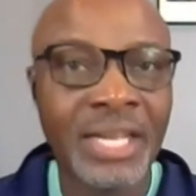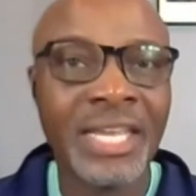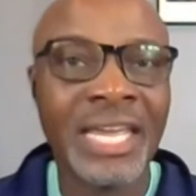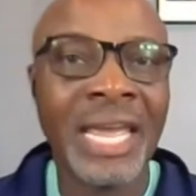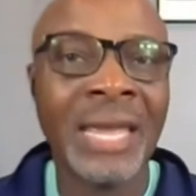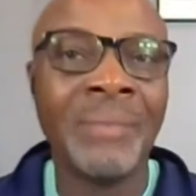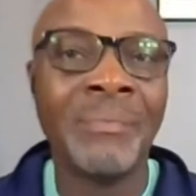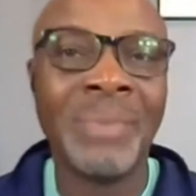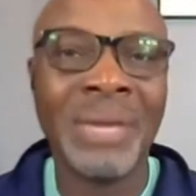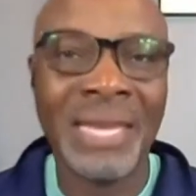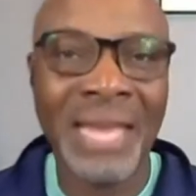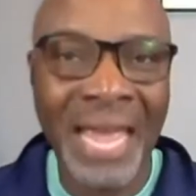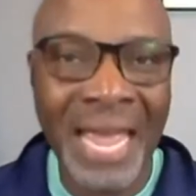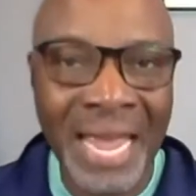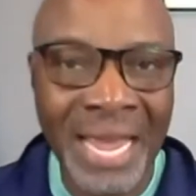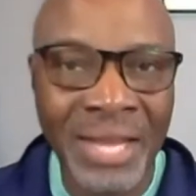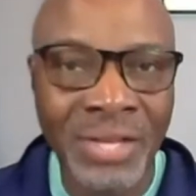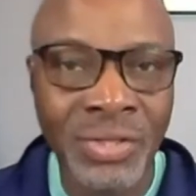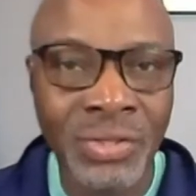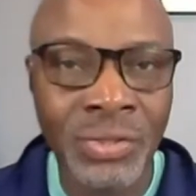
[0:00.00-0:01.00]
can be
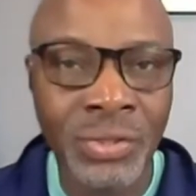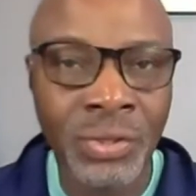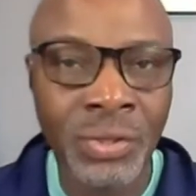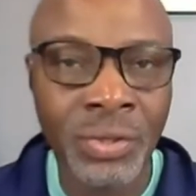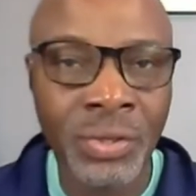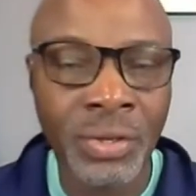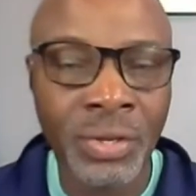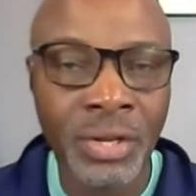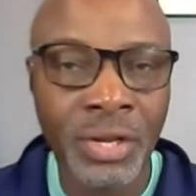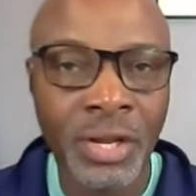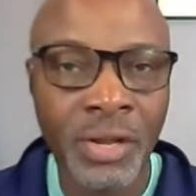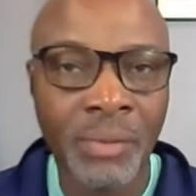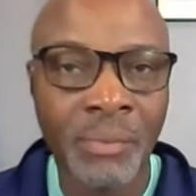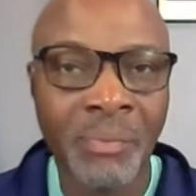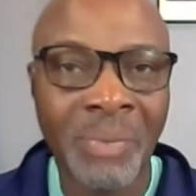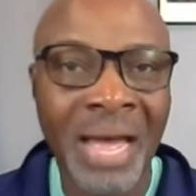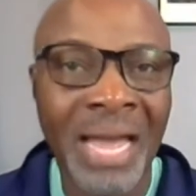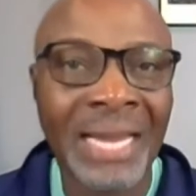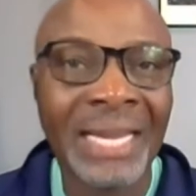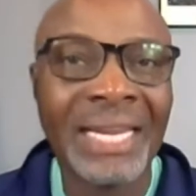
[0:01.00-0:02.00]
answered
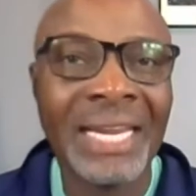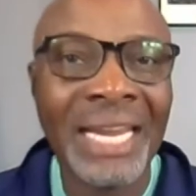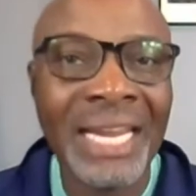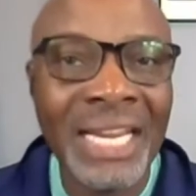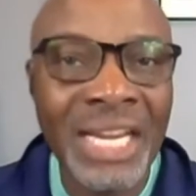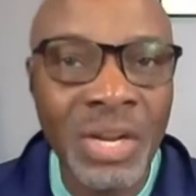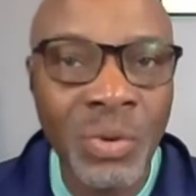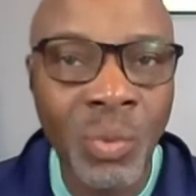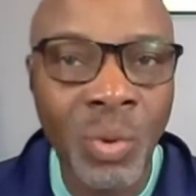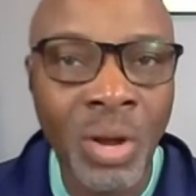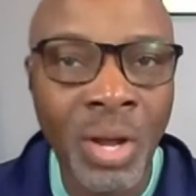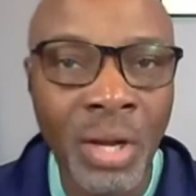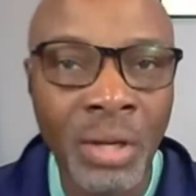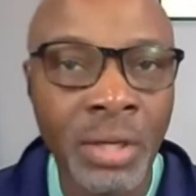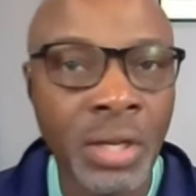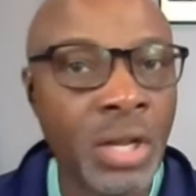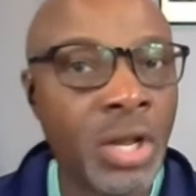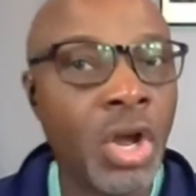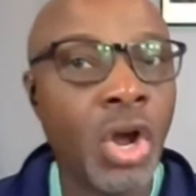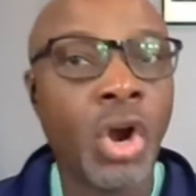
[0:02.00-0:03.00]
by
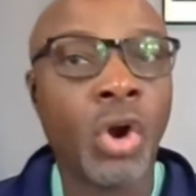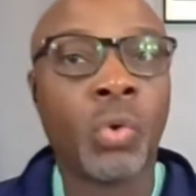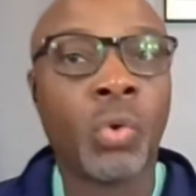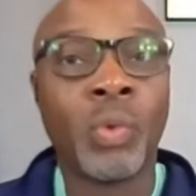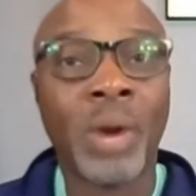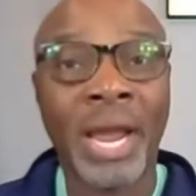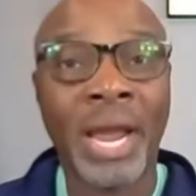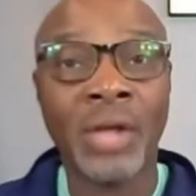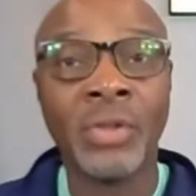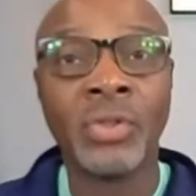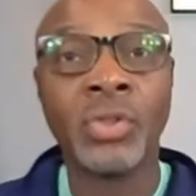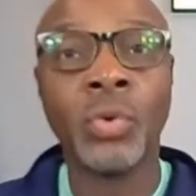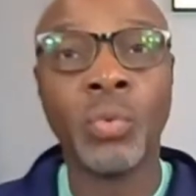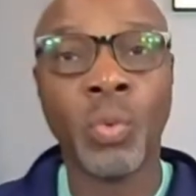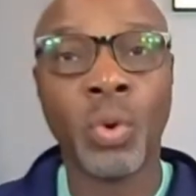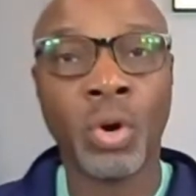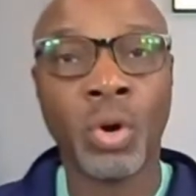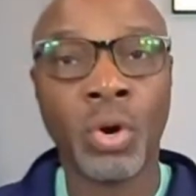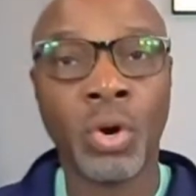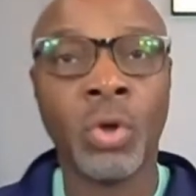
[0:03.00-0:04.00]
anyone around the
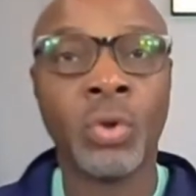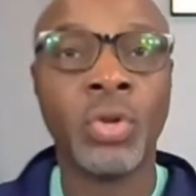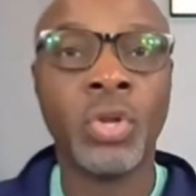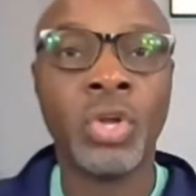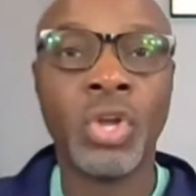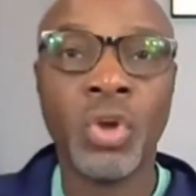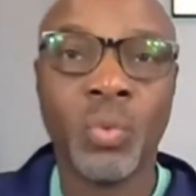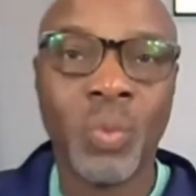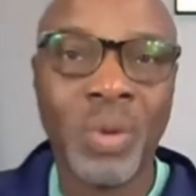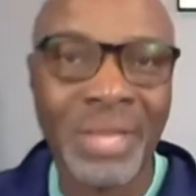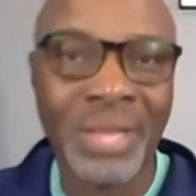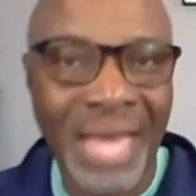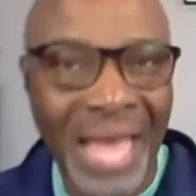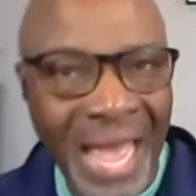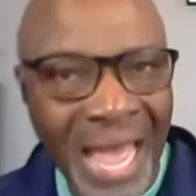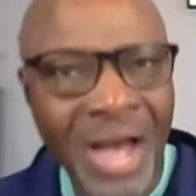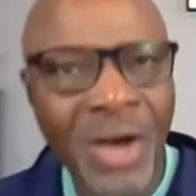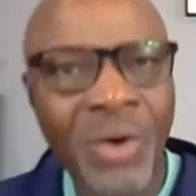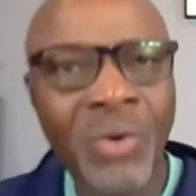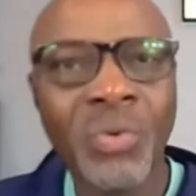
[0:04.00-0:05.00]
world
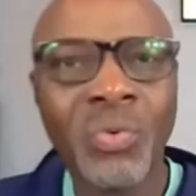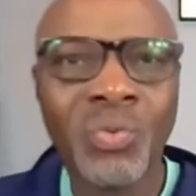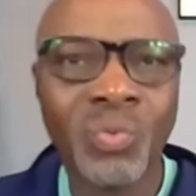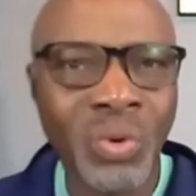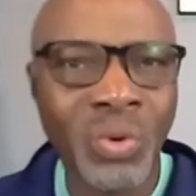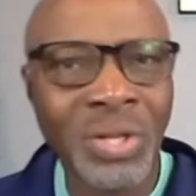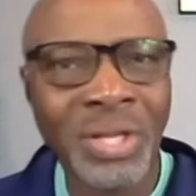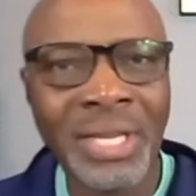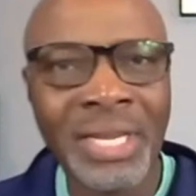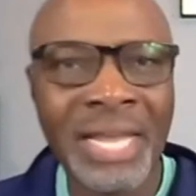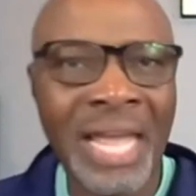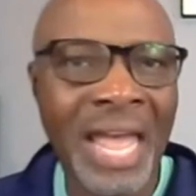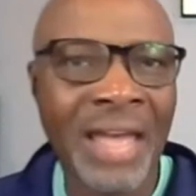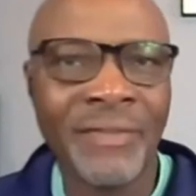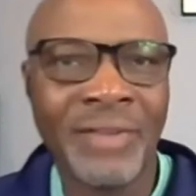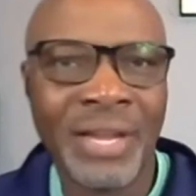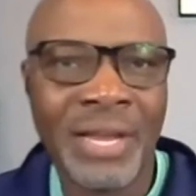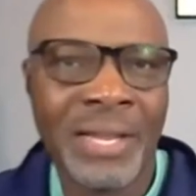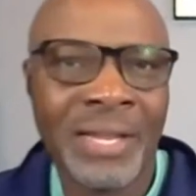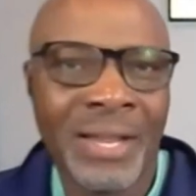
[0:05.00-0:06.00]
without really
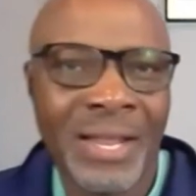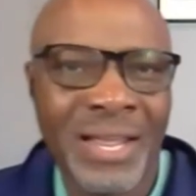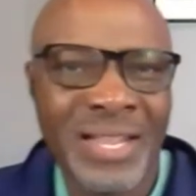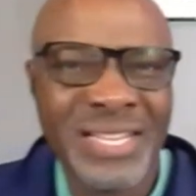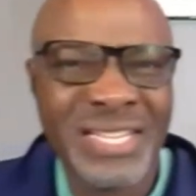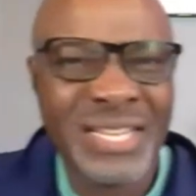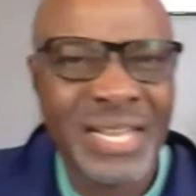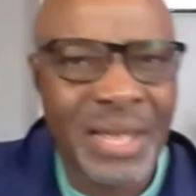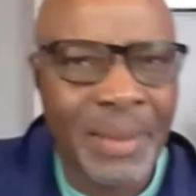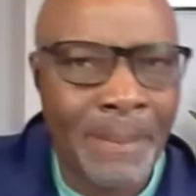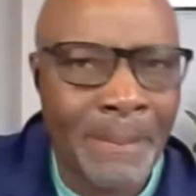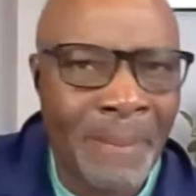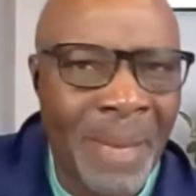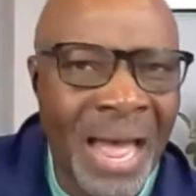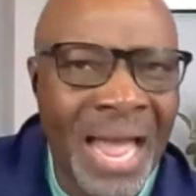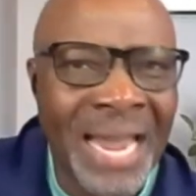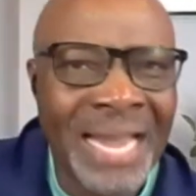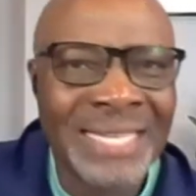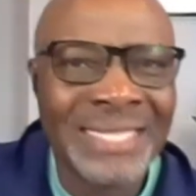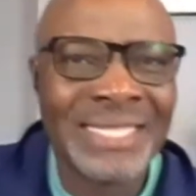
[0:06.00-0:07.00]
having a
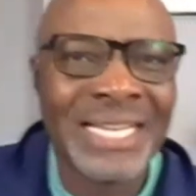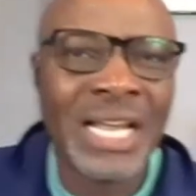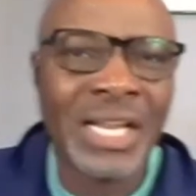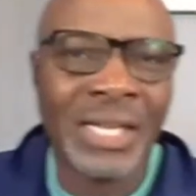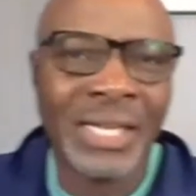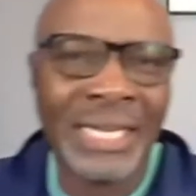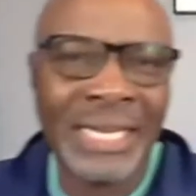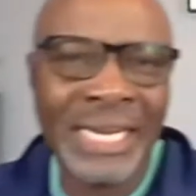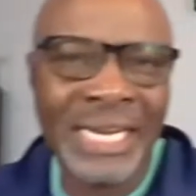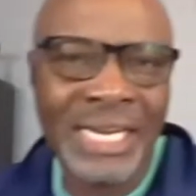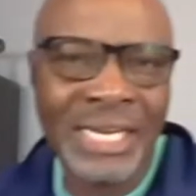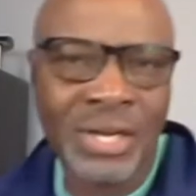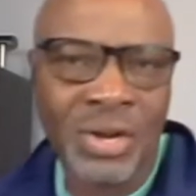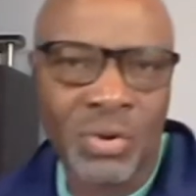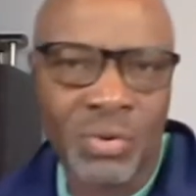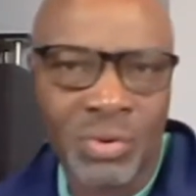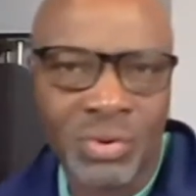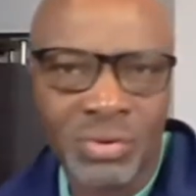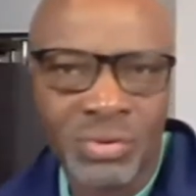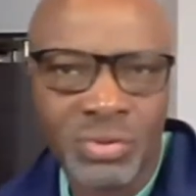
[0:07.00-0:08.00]
bias, a
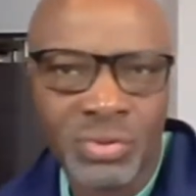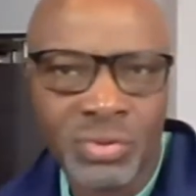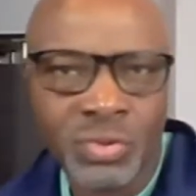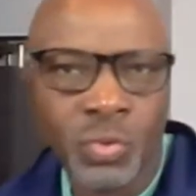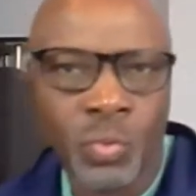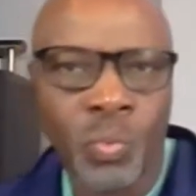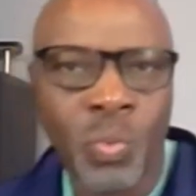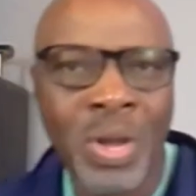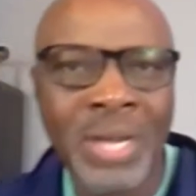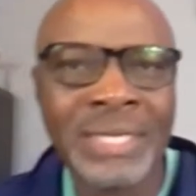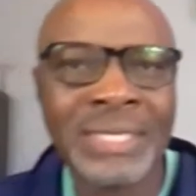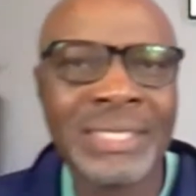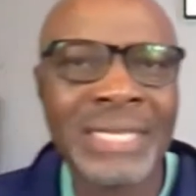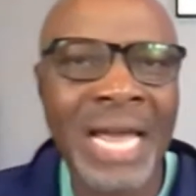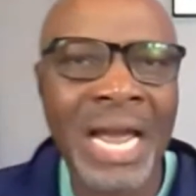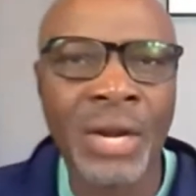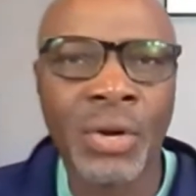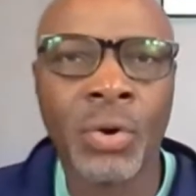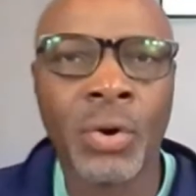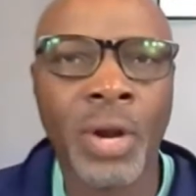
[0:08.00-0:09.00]
lean to one
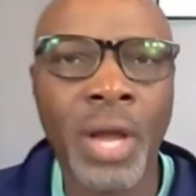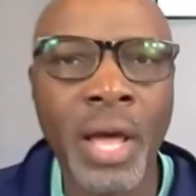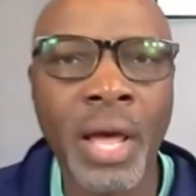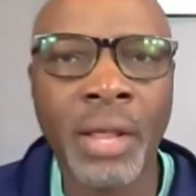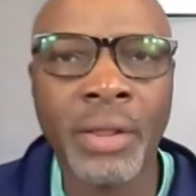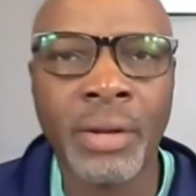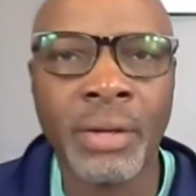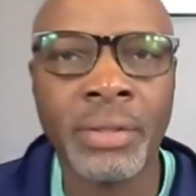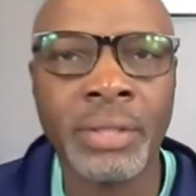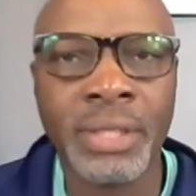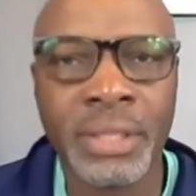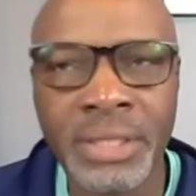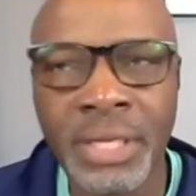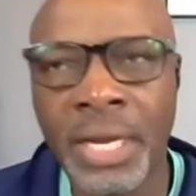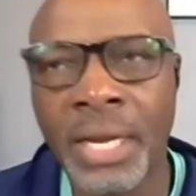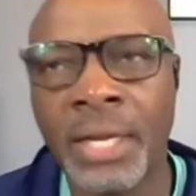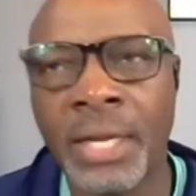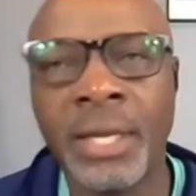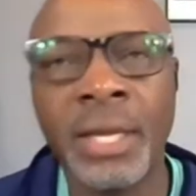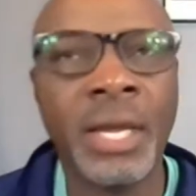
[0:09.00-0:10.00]
side or other to
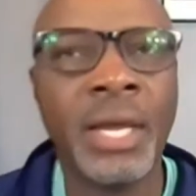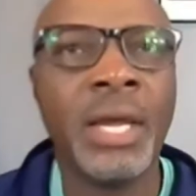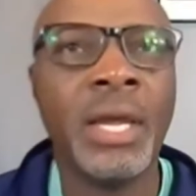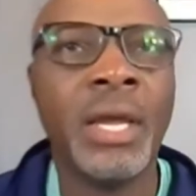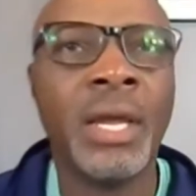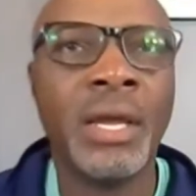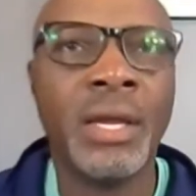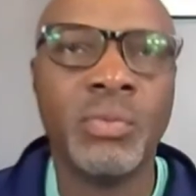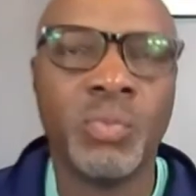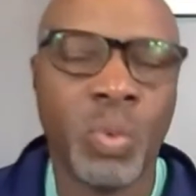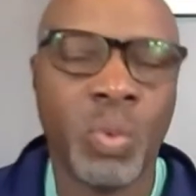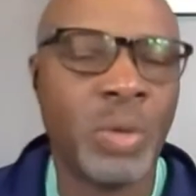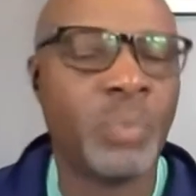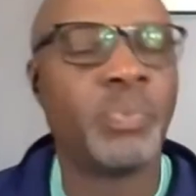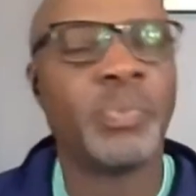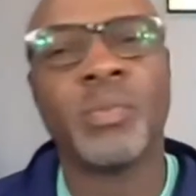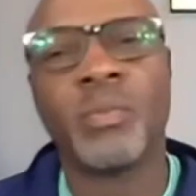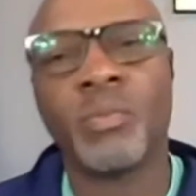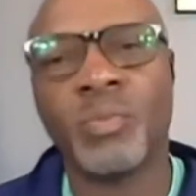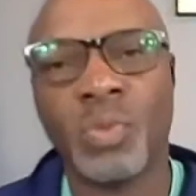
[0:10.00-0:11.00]
say, well,